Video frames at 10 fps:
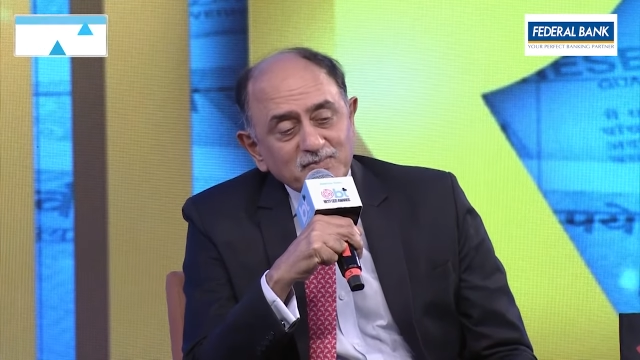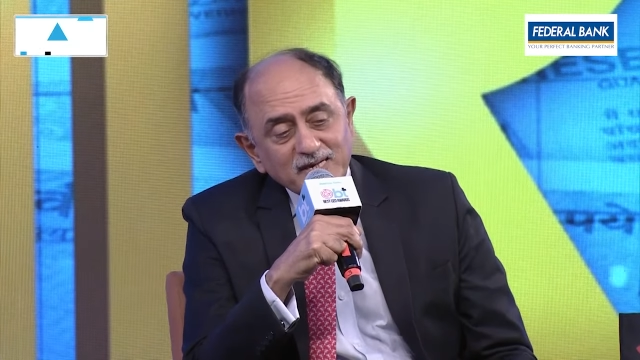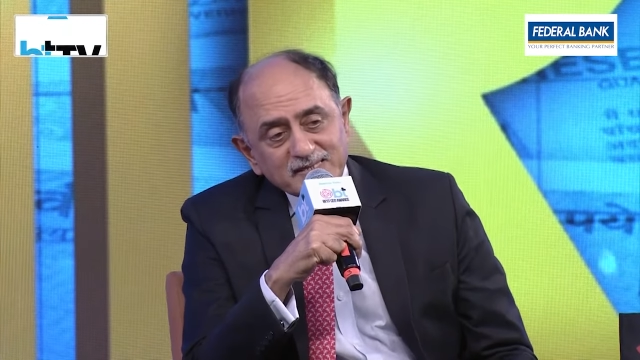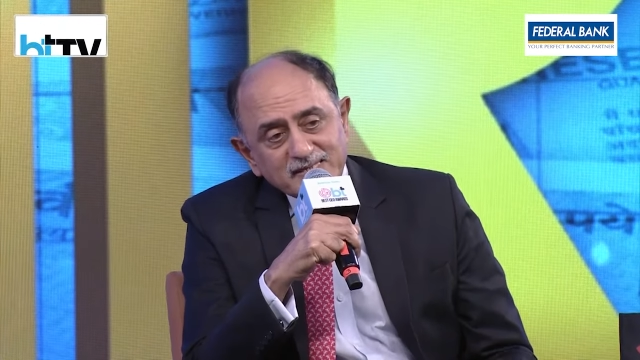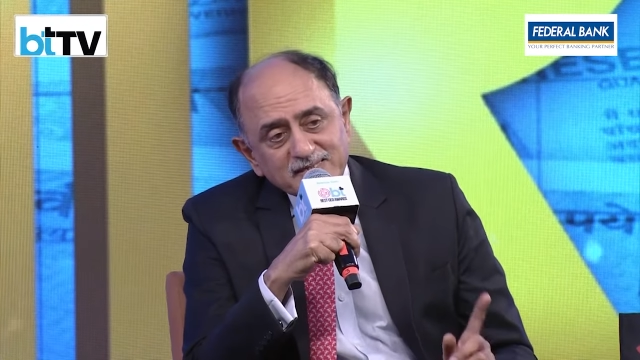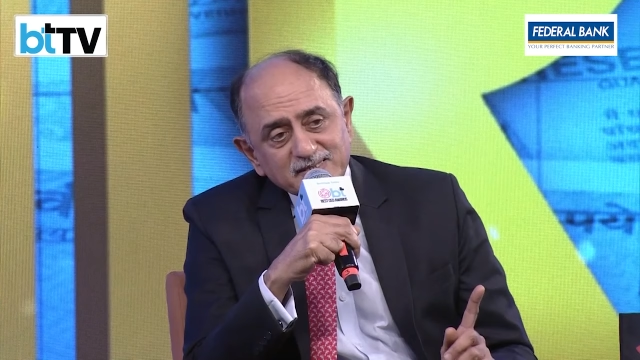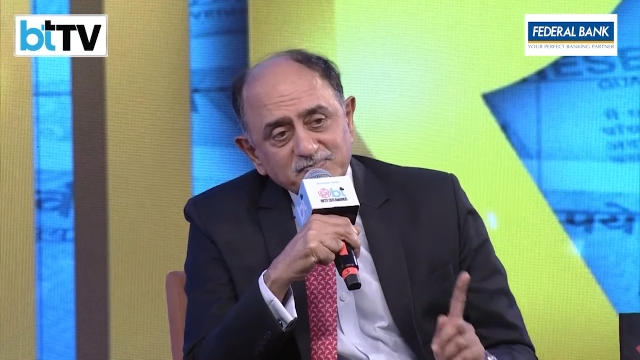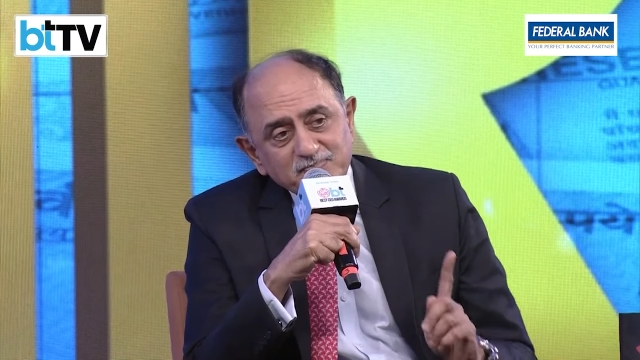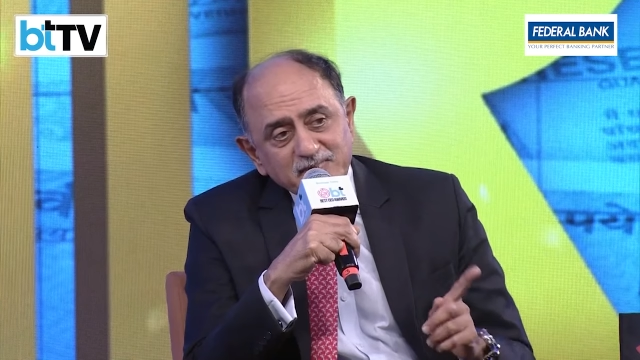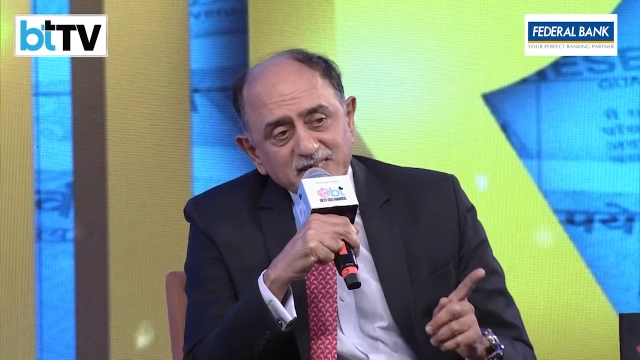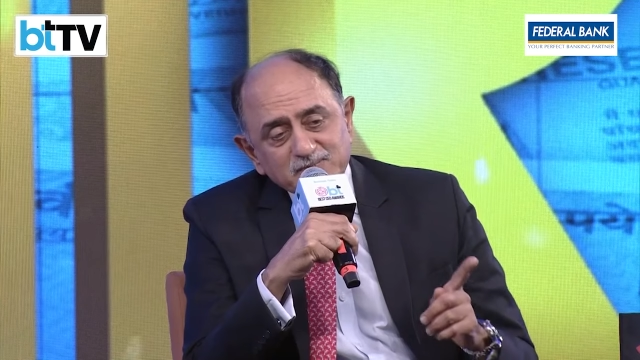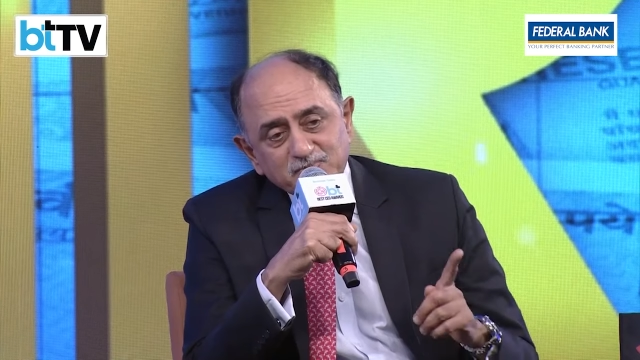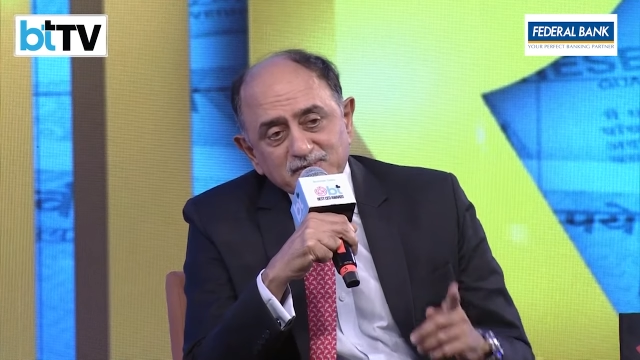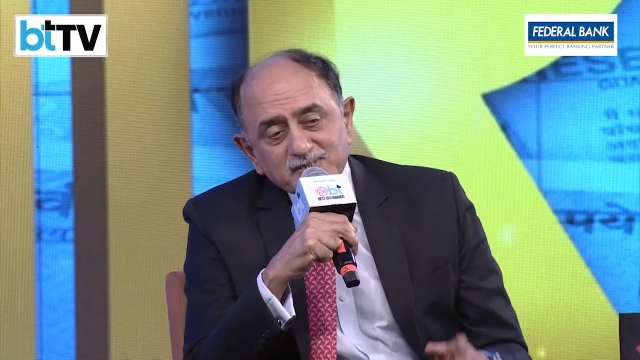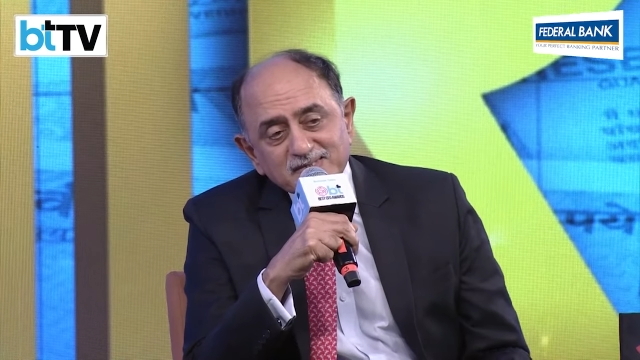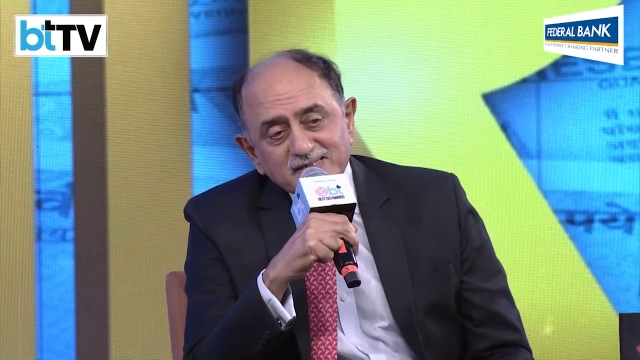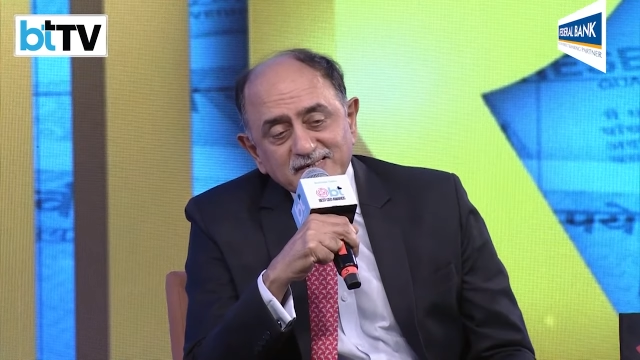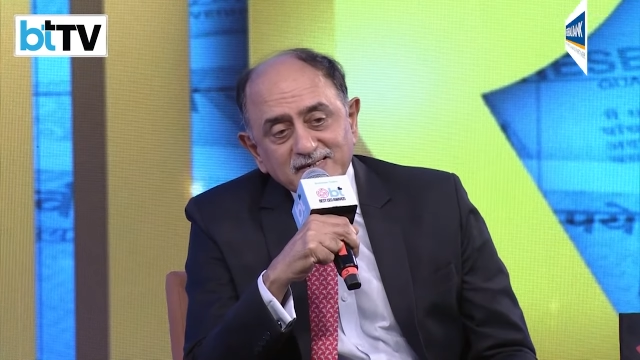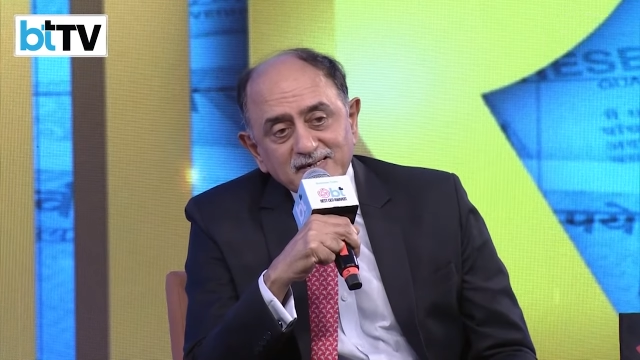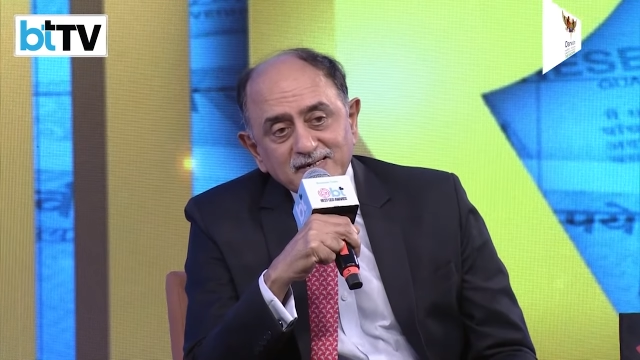But I think the biggest message
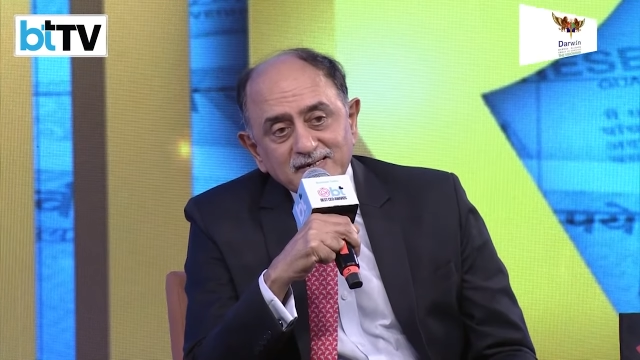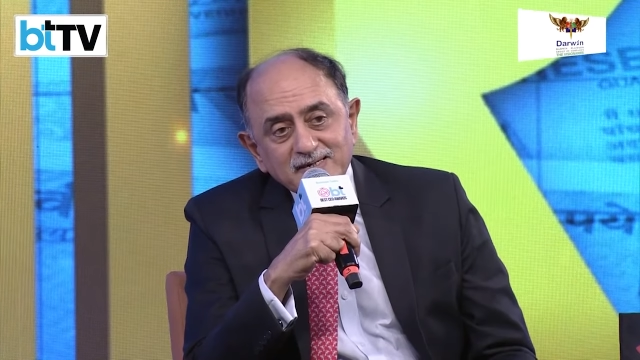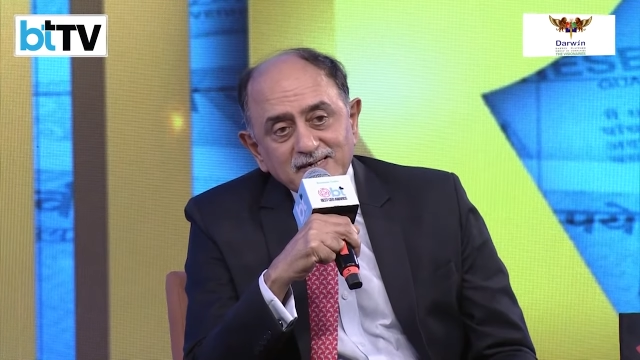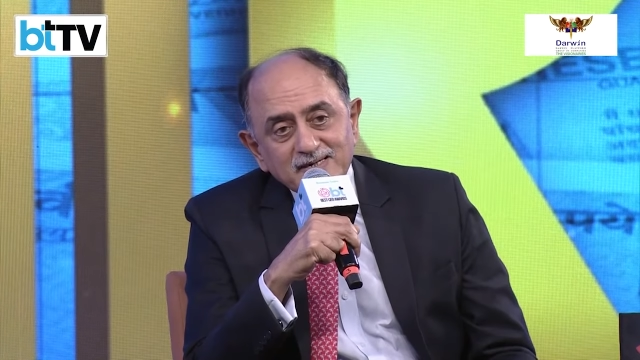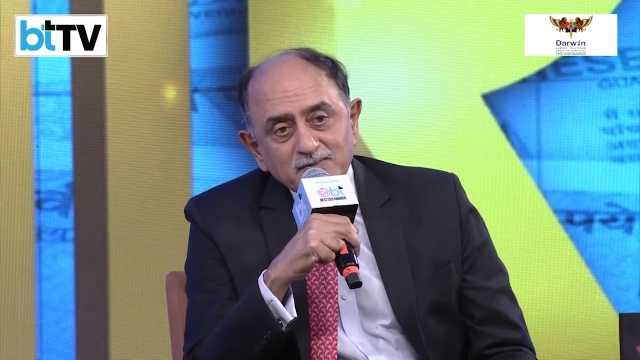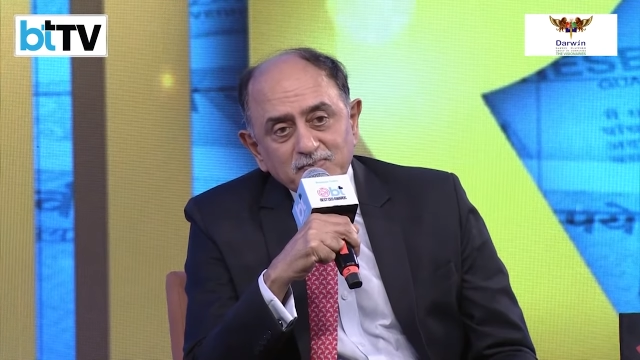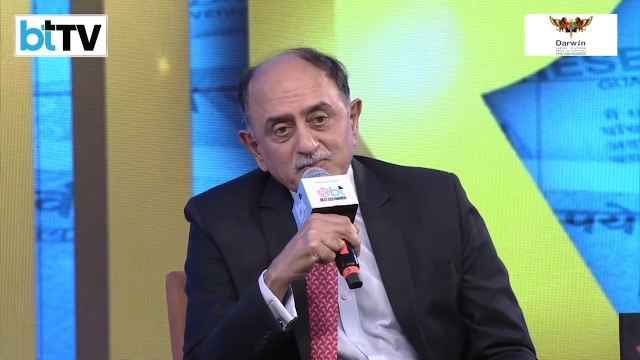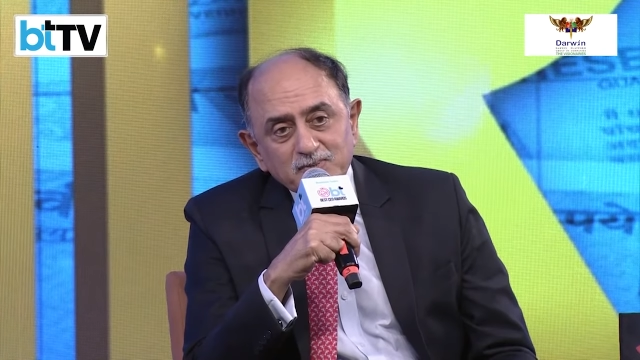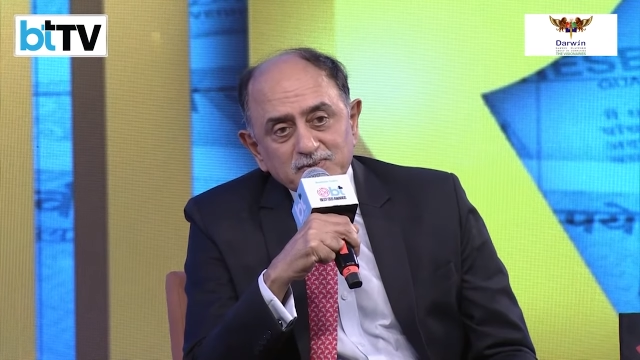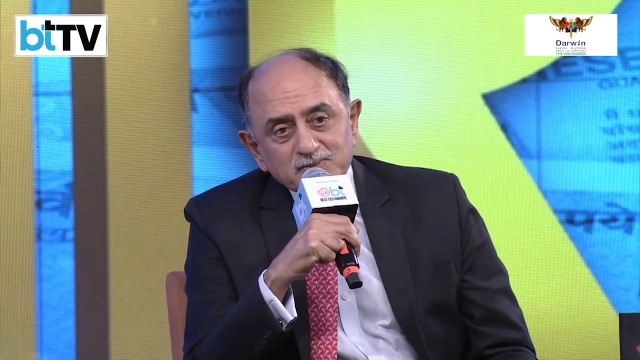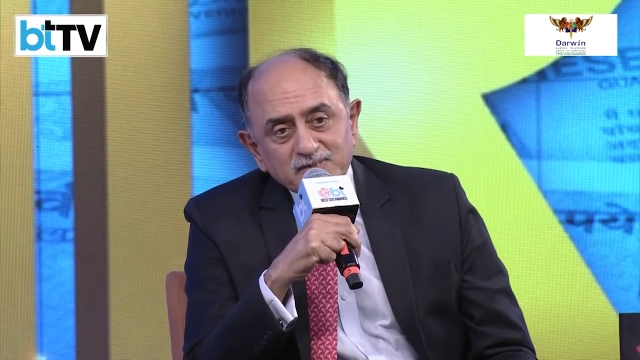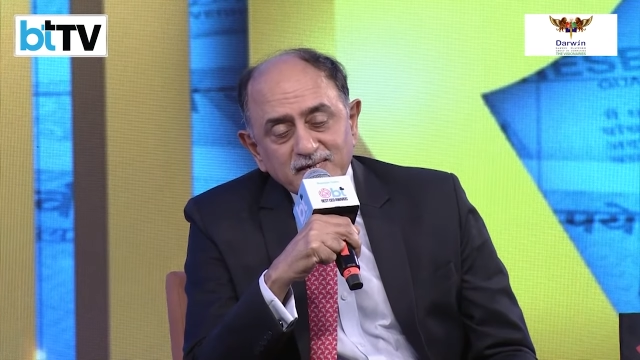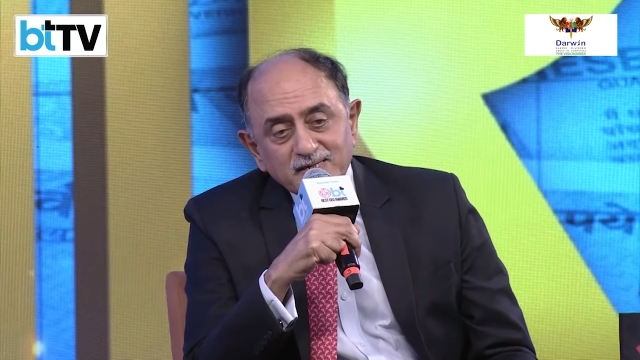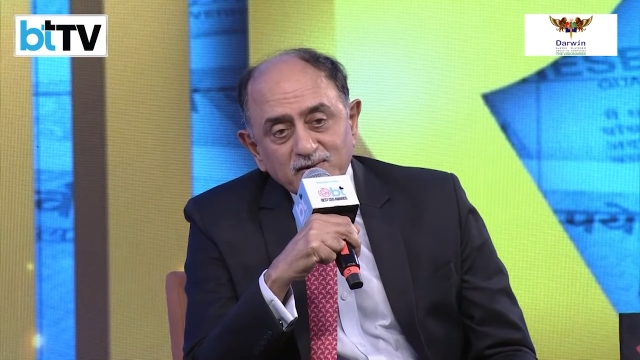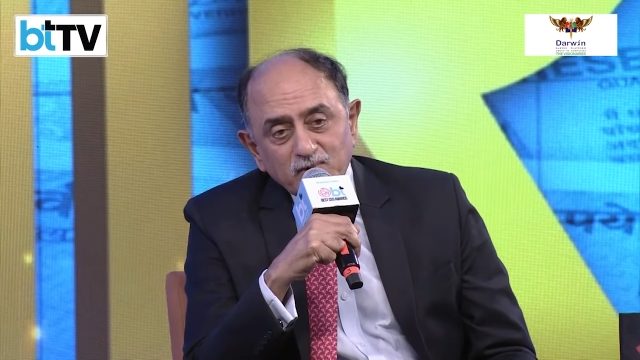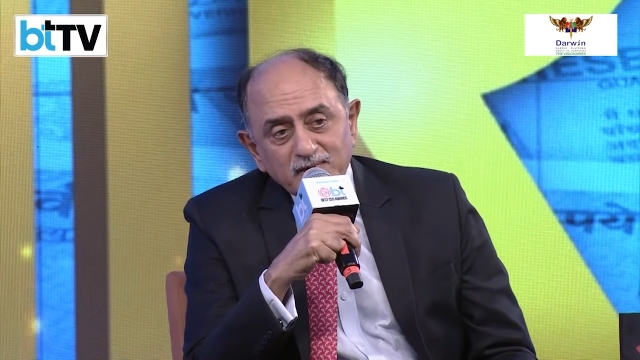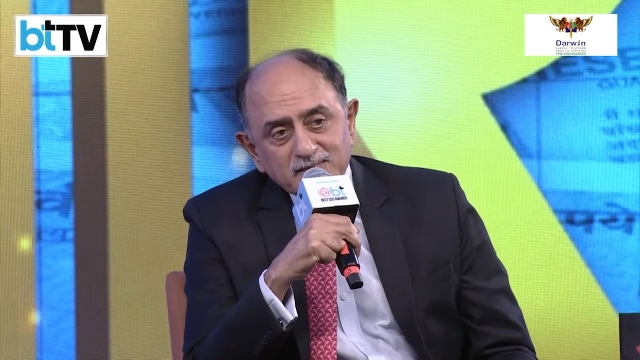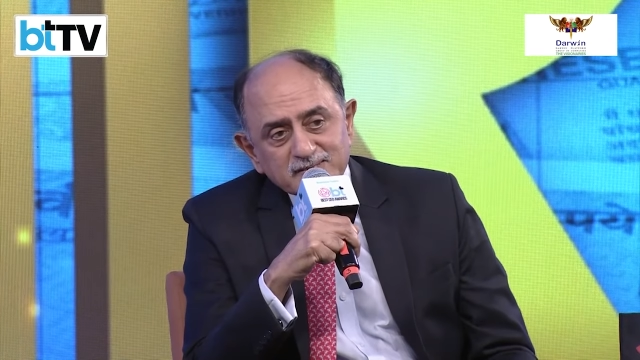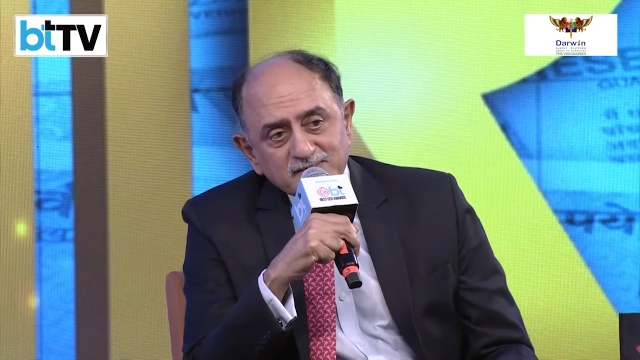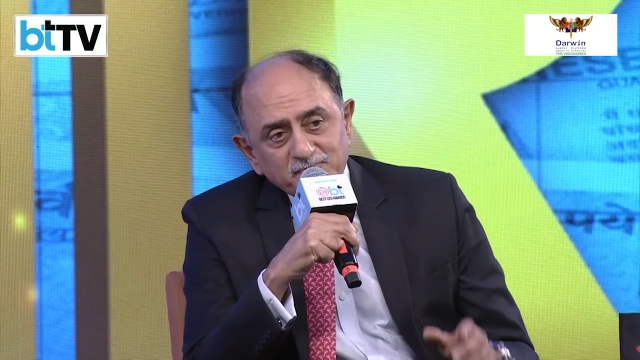that uh, people should take away is